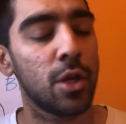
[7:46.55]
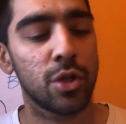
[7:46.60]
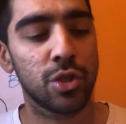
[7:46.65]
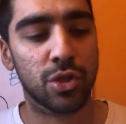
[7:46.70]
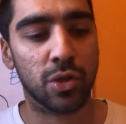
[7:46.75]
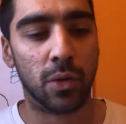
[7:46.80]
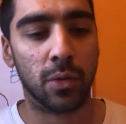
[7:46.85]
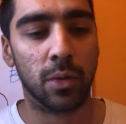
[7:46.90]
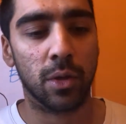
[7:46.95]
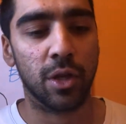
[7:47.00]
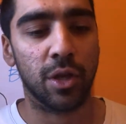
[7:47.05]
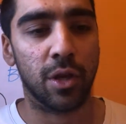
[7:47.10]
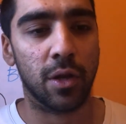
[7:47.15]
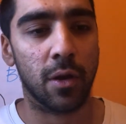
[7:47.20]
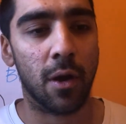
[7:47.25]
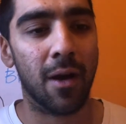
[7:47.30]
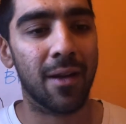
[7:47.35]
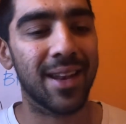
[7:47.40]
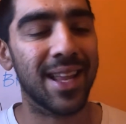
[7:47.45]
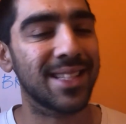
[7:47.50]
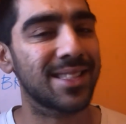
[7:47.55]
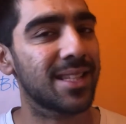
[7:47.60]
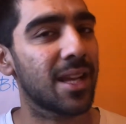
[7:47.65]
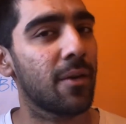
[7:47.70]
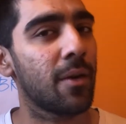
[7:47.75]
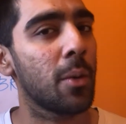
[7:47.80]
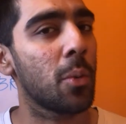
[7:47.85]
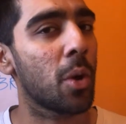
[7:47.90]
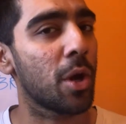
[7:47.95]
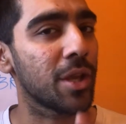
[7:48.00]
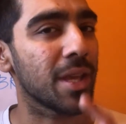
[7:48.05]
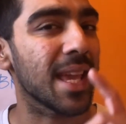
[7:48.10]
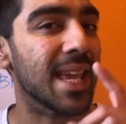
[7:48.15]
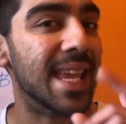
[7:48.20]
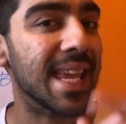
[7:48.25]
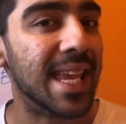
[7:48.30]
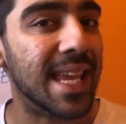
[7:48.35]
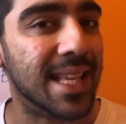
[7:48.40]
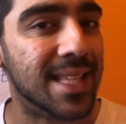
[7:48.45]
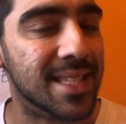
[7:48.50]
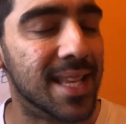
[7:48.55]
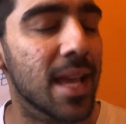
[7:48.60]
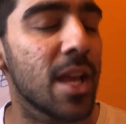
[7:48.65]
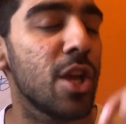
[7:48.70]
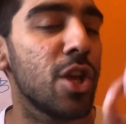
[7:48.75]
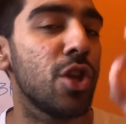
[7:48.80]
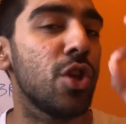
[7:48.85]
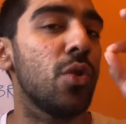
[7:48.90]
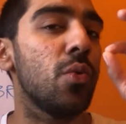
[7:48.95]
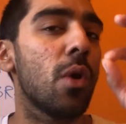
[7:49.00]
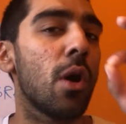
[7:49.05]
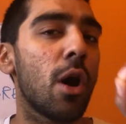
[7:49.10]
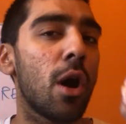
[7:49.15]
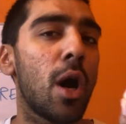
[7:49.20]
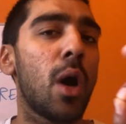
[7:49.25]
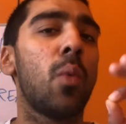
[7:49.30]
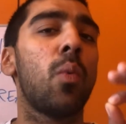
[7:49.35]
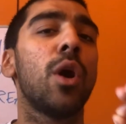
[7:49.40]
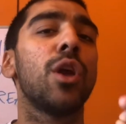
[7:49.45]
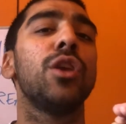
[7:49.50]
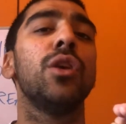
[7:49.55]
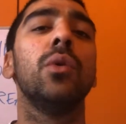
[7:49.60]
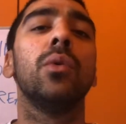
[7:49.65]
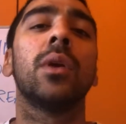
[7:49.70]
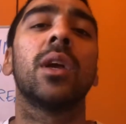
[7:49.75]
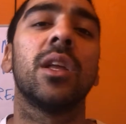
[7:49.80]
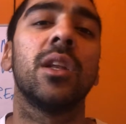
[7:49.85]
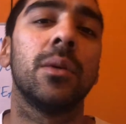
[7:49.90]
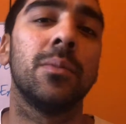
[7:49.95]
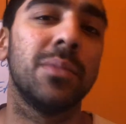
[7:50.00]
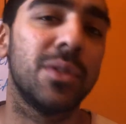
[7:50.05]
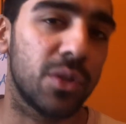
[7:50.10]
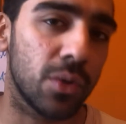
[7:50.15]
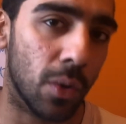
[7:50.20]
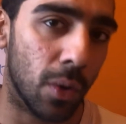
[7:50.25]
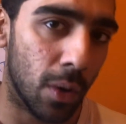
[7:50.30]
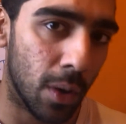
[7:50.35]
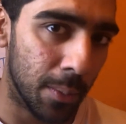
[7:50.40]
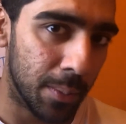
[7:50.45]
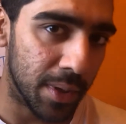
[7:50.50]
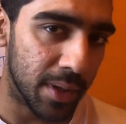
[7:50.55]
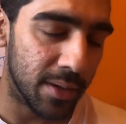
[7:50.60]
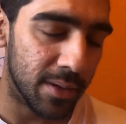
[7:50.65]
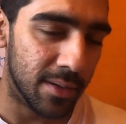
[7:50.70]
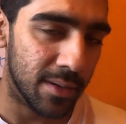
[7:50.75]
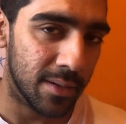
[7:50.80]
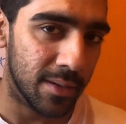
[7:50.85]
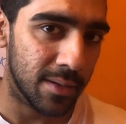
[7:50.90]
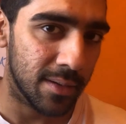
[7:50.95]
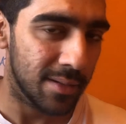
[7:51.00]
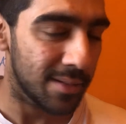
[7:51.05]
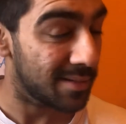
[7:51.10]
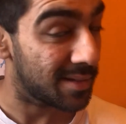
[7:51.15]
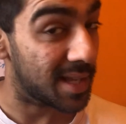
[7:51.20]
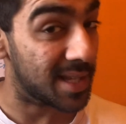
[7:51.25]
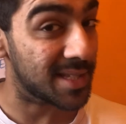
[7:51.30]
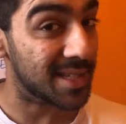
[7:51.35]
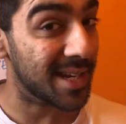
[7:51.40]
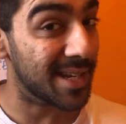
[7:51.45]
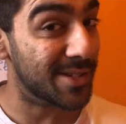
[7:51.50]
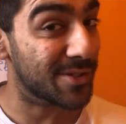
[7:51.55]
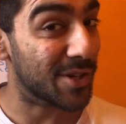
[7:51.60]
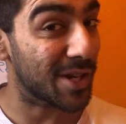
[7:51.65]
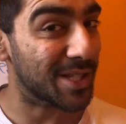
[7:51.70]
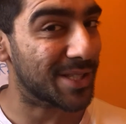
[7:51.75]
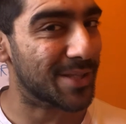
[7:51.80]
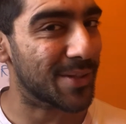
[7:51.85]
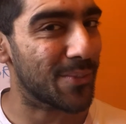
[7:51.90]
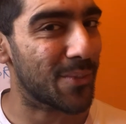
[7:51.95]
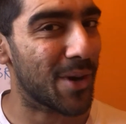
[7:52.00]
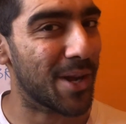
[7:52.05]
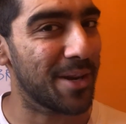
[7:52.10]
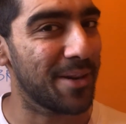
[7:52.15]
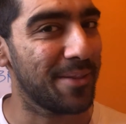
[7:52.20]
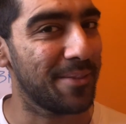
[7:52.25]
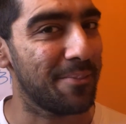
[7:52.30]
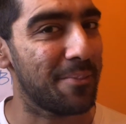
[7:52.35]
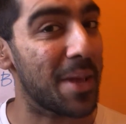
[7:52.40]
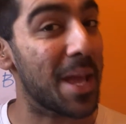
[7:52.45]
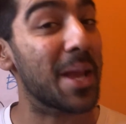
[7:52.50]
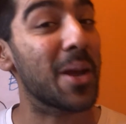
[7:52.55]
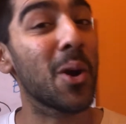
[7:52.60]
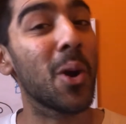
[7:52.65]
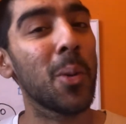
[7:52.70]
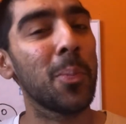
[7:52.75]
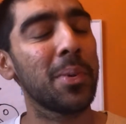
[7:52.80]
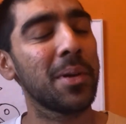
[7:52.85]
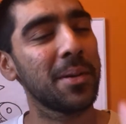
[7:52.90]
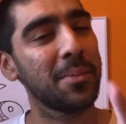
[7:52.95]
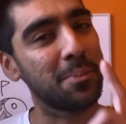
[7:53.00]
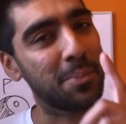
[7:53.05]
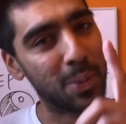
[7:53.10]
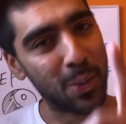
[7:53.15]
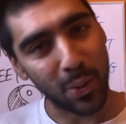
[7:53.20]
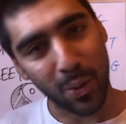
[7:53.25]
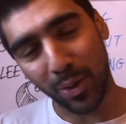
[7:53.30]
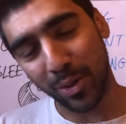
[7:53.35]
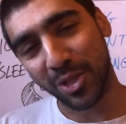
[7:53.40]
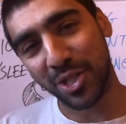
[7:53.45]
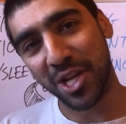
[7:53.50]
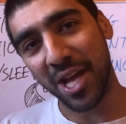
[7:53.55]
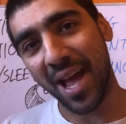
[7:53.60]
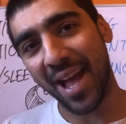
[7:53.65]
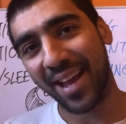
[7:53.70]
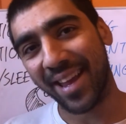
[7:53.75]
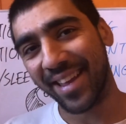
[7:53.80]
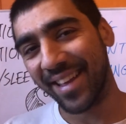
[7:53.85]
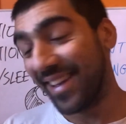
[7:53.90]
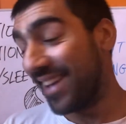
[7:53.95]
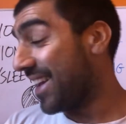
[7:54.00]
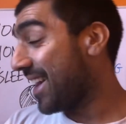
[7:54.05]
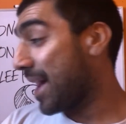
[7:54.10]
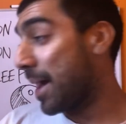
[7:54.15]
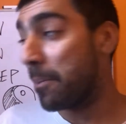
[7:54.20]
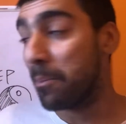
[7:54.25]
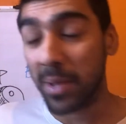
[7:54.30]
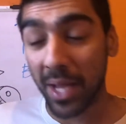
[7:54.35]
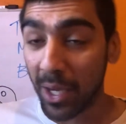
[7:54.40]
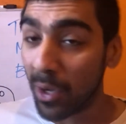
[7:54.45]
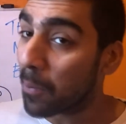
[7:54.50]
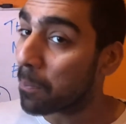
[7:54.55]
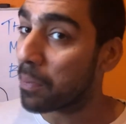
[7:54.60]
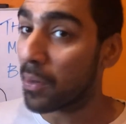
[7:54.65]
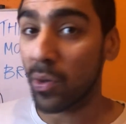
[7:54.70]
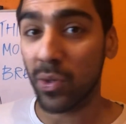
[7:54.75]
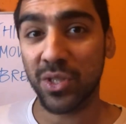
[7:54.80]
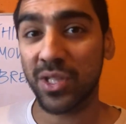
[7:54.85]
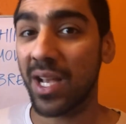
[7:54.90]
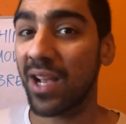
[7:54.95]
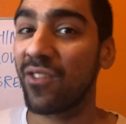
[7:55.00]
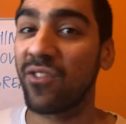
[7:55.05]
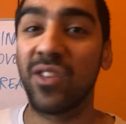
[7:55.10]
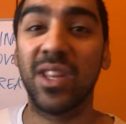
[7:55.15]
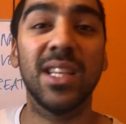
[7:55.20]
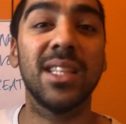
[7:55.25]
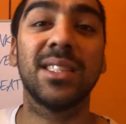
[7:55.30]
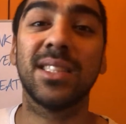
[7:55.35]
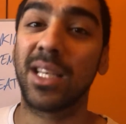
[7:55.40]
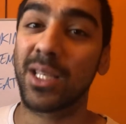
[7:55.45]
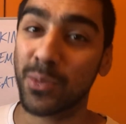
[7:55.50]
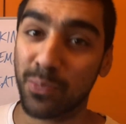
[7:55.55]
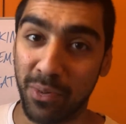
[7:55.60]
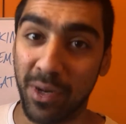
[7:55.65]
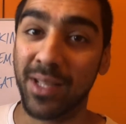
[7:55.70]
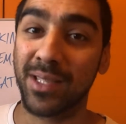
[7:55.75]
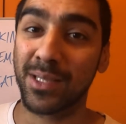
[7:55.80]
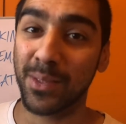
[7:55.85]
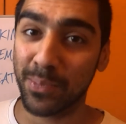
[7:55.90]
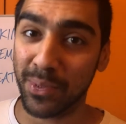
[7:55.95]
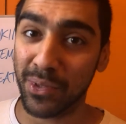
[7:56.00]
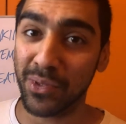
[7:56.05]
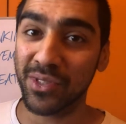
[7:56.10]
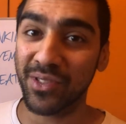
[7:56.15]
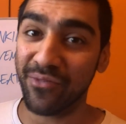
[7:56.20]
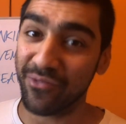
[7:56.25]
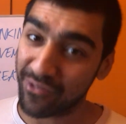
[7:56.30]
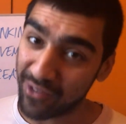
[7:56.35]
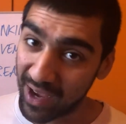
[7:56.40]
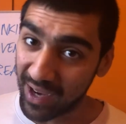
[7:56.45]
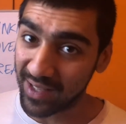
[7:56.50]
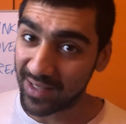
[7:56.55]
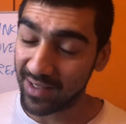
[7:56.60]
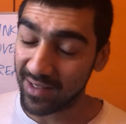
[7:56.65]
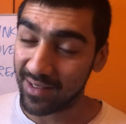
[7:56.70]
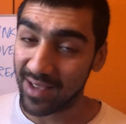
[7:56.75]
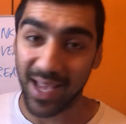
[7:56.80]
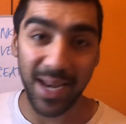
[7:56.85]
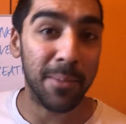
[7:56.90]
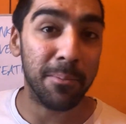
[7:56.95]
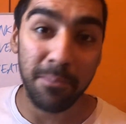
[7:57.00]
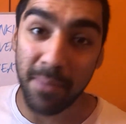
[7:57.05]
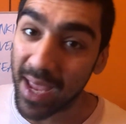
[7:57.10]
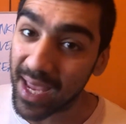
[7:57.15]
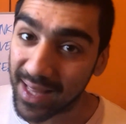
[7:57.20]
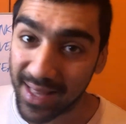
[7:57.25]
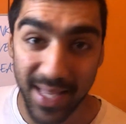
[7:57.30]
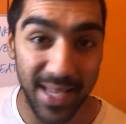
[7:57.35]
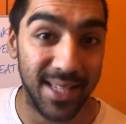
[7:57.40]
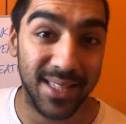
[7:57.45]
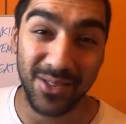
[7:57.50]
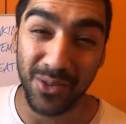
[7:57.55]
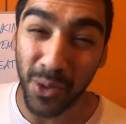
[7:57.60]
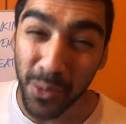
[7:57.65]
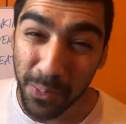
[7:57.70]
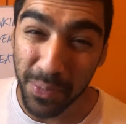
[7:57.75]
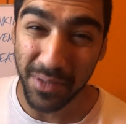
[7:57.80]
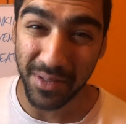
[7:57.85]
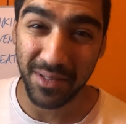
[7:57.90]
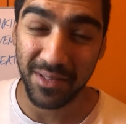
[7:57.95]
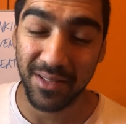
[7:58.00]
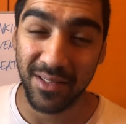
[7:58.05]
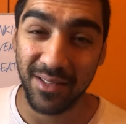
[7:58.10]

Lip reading: So you're not necessarily what you eat, you are what you can absorb. There's an interesting one. Big up Paul Chek. And big up Paul Chek for these 6 principles, in fact. I didn't make these up.